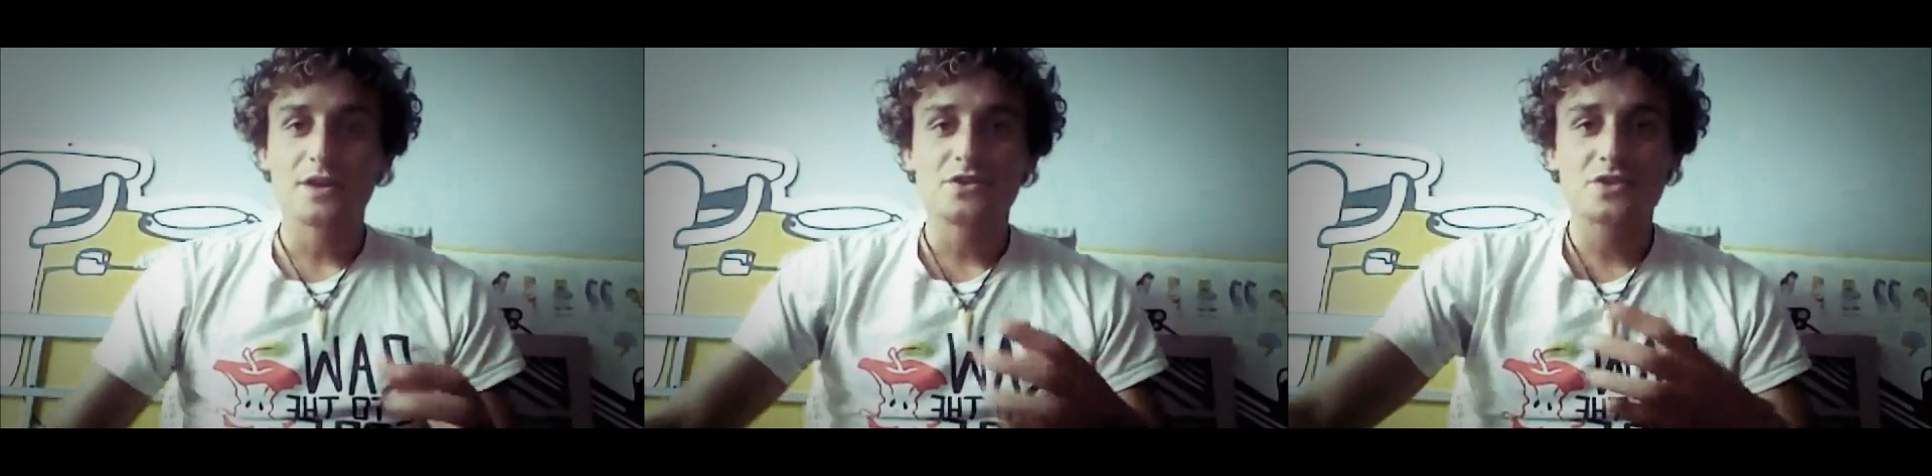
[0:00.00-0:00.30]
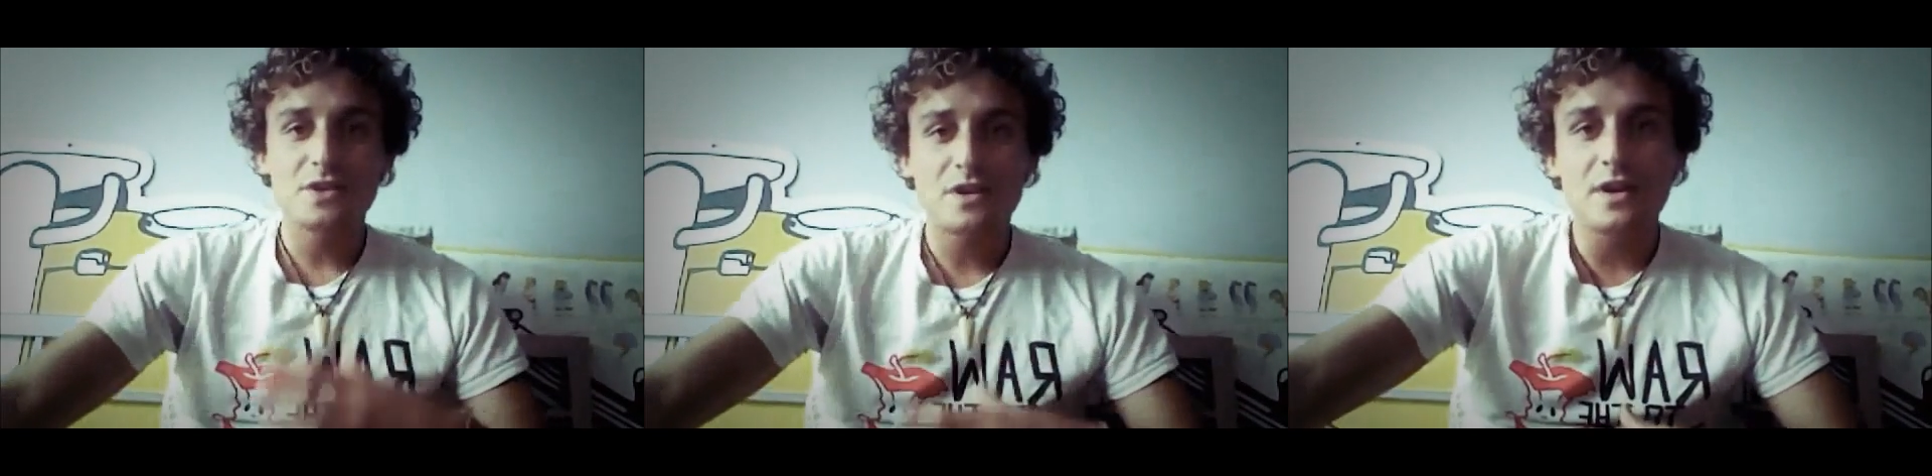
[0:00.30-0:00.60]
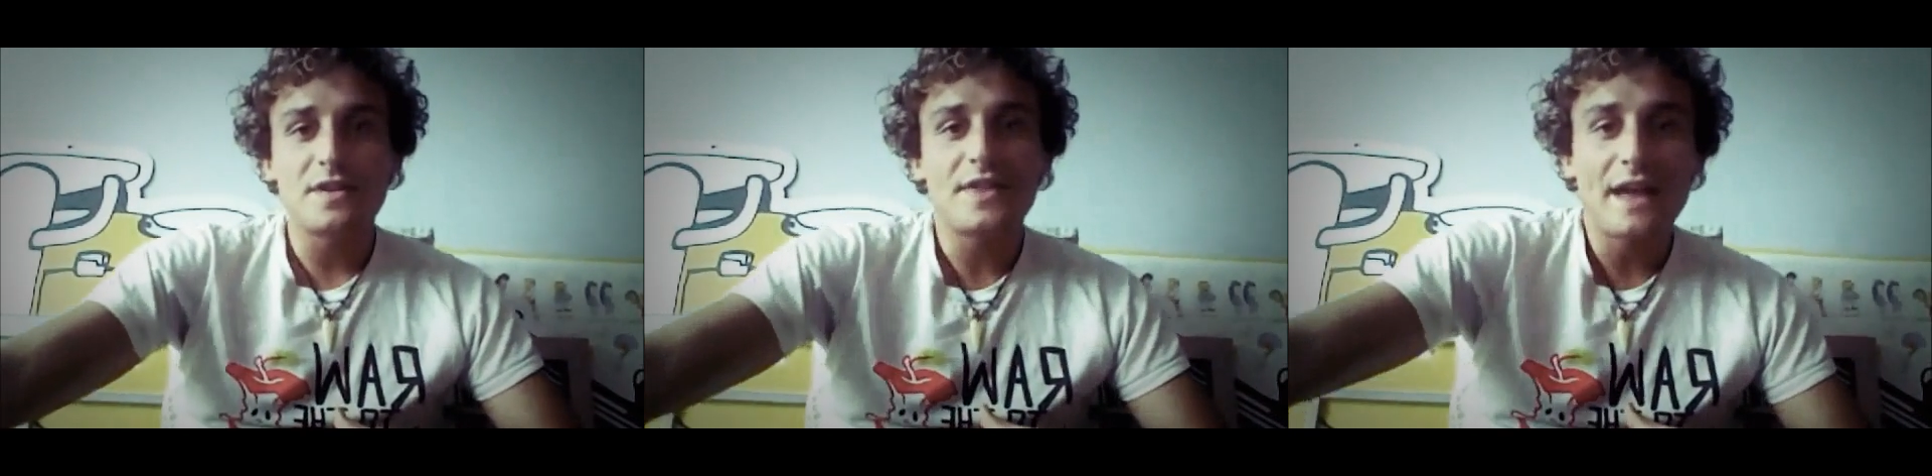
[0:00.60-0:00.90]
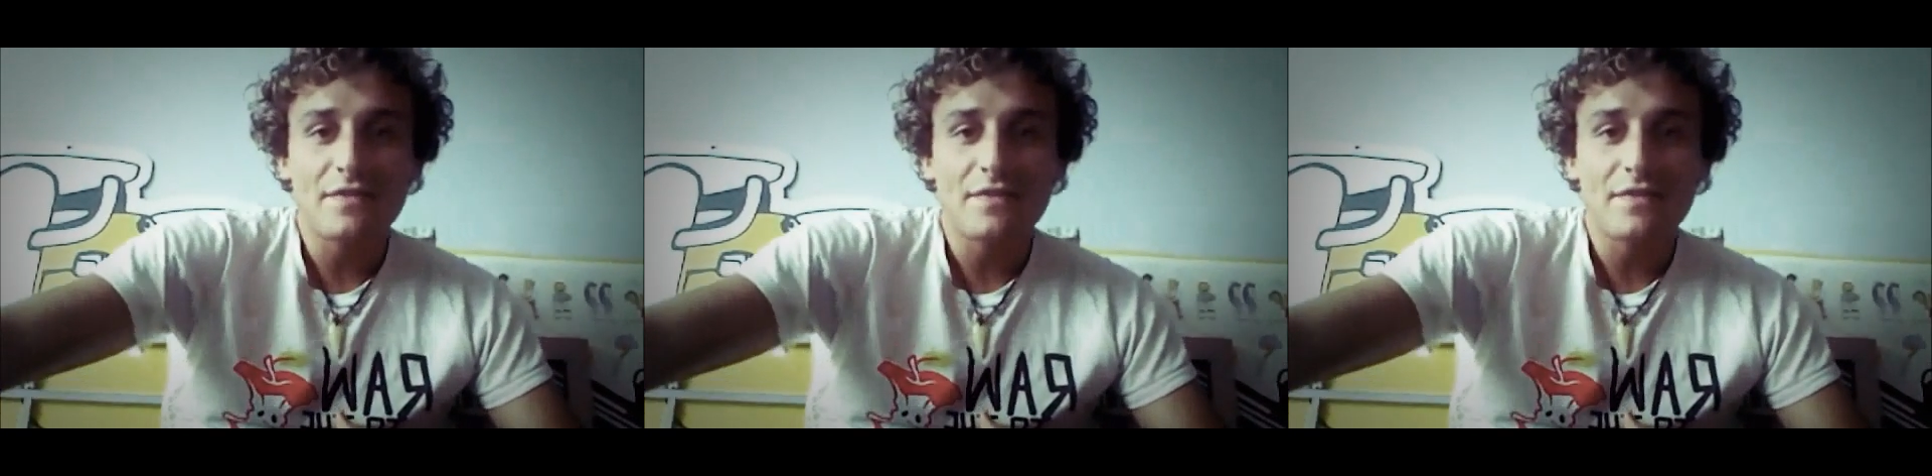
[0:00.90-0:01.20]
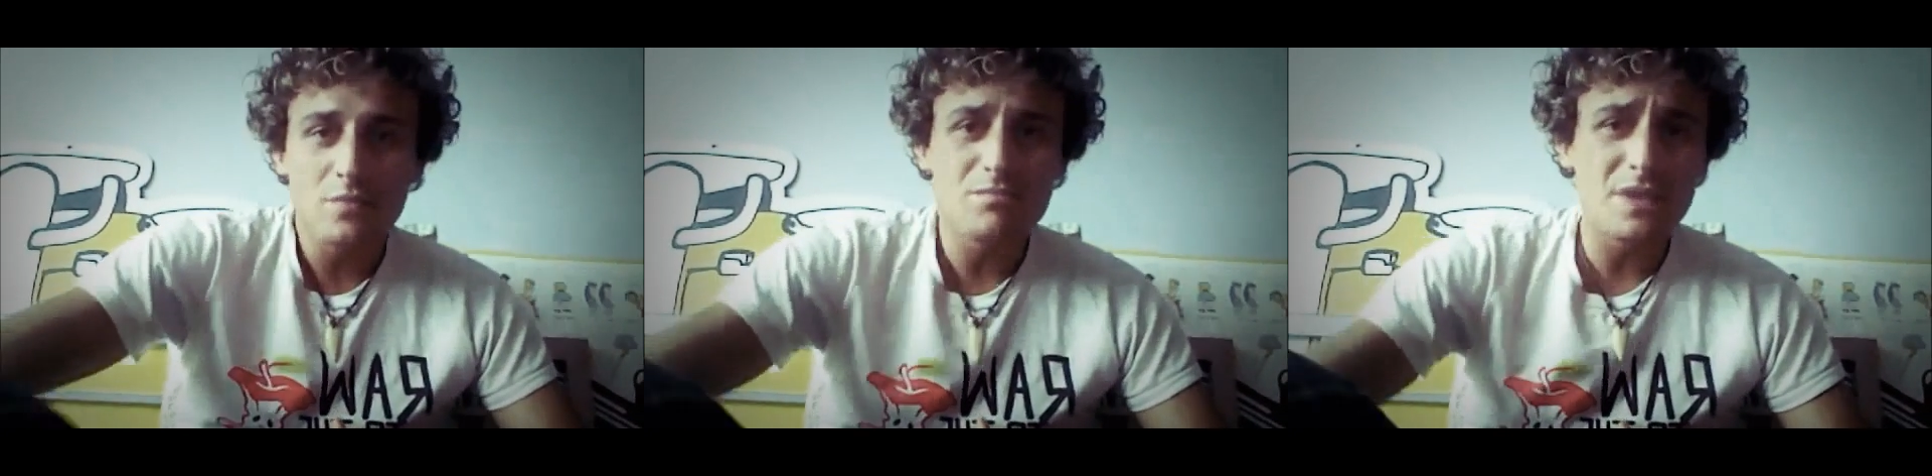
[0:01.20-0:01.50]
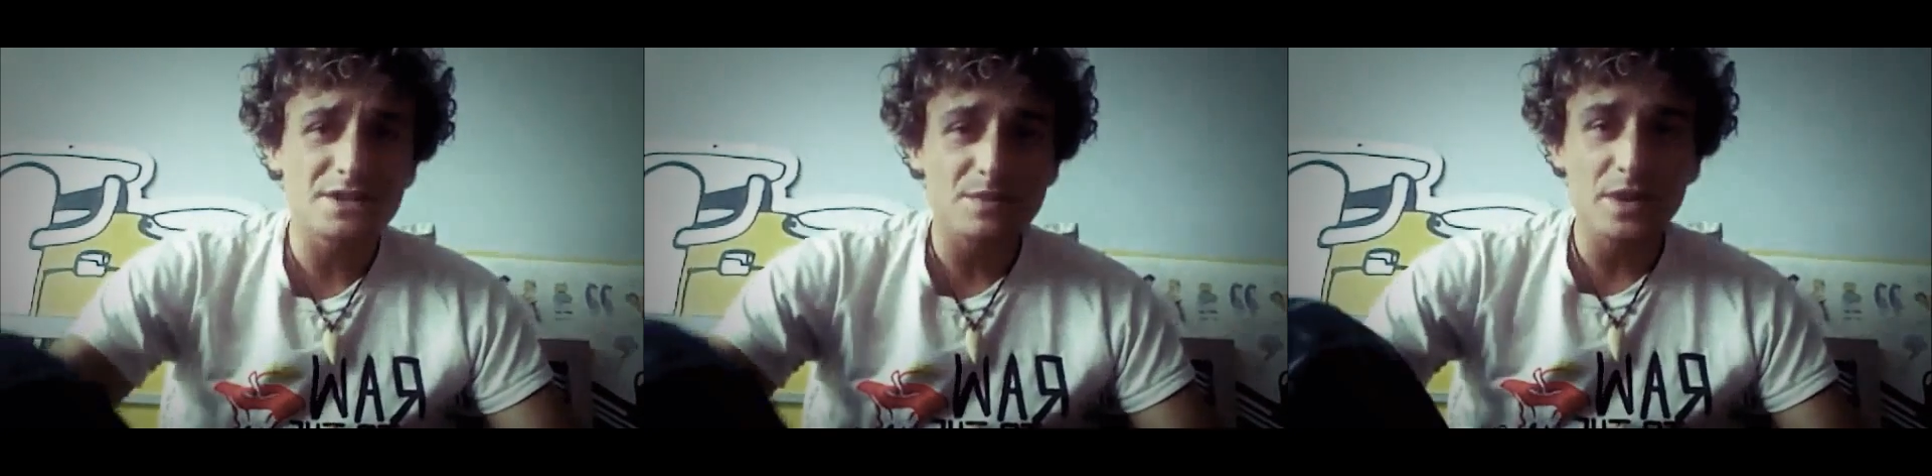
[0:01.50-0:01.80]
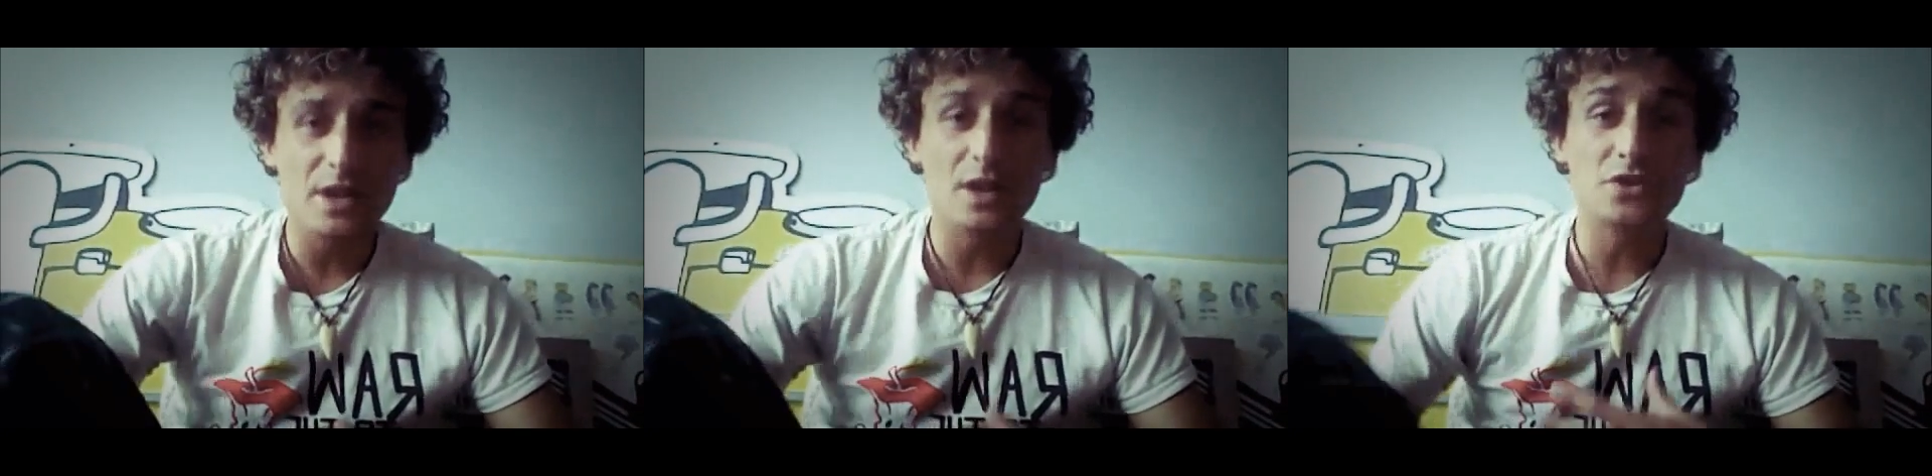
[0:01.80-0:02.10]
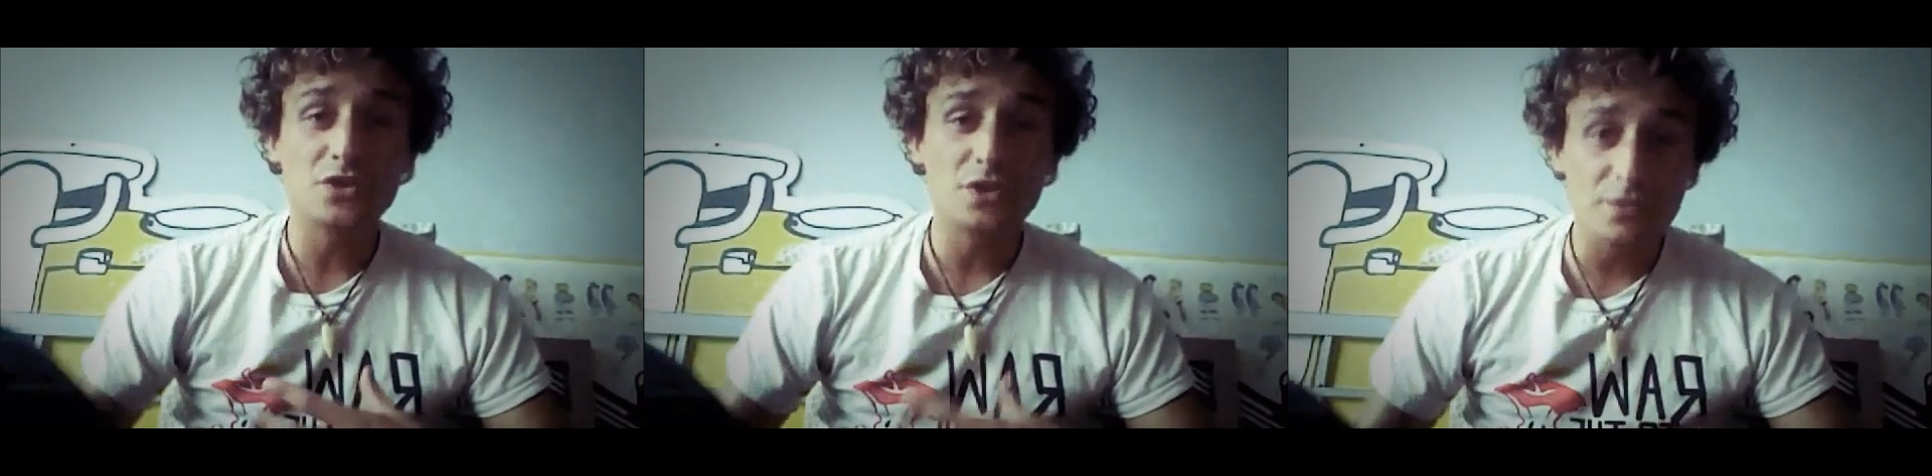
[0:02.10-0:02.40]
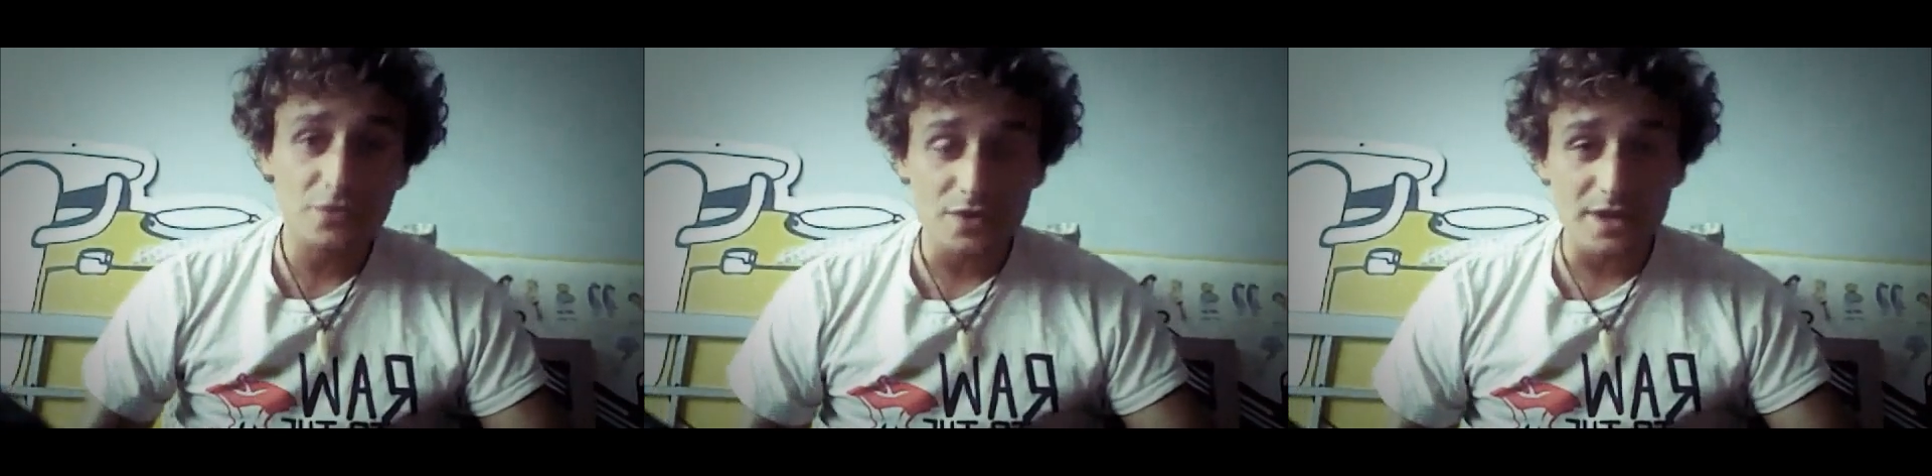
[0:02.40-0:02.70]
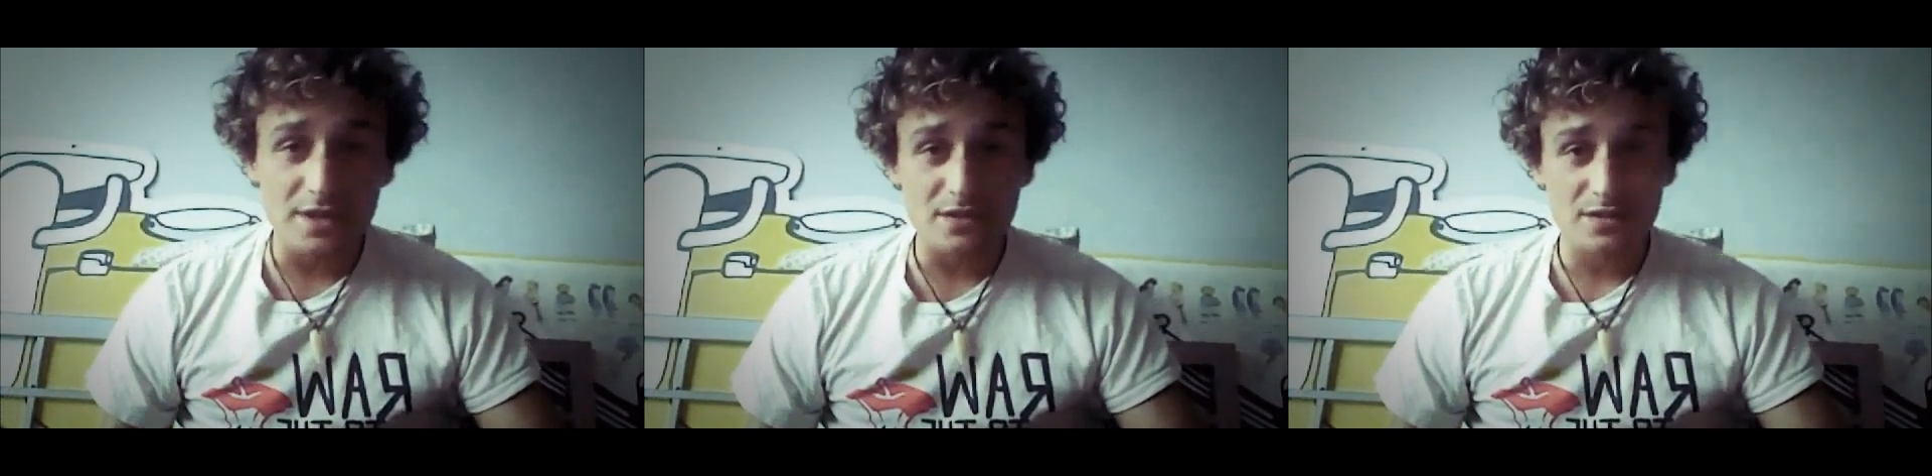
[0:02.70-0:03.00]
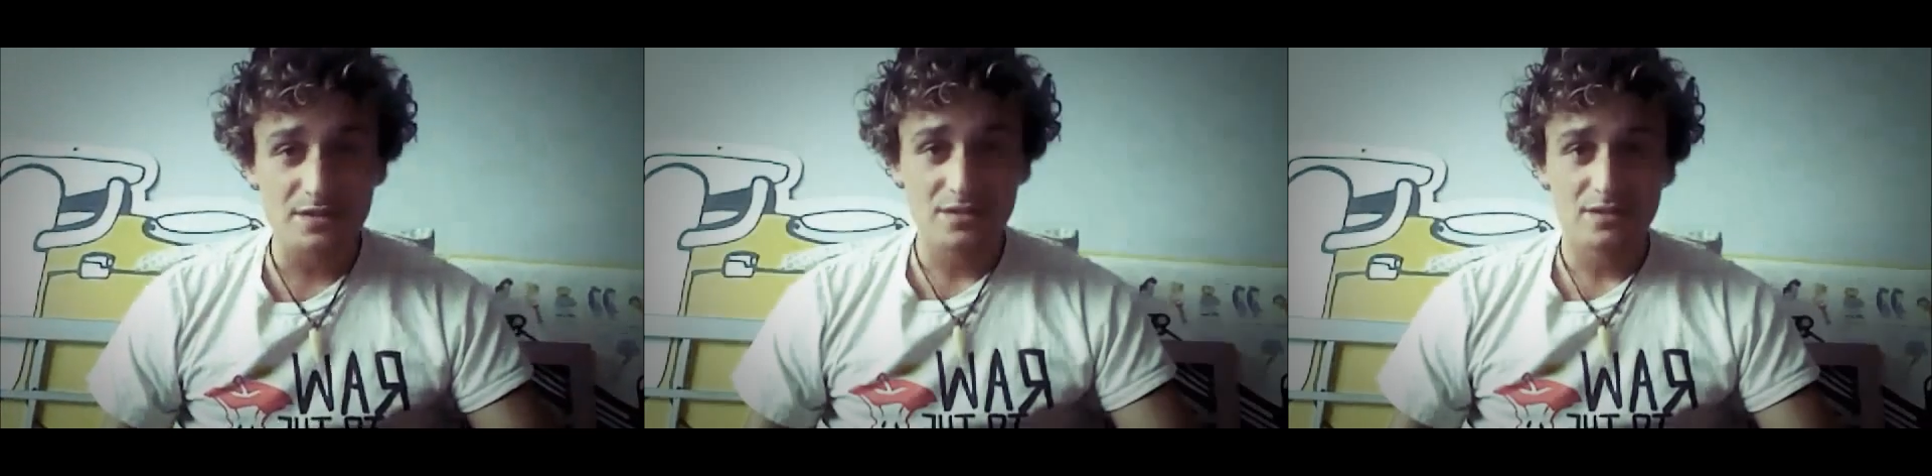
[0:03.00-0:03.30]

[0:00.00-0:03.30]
sugar therefore must be a nutrient.